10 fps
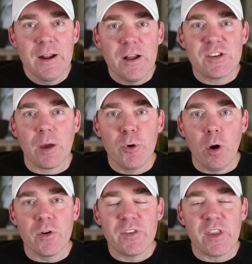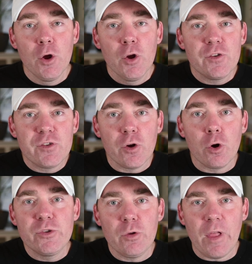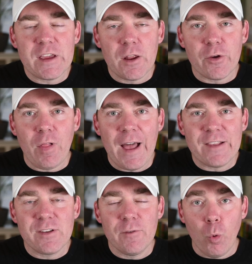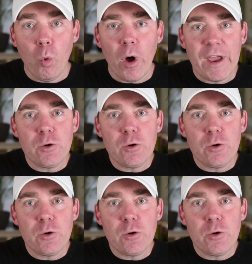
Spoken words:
It's coming over and say, "Sir, would you like another glass of the white,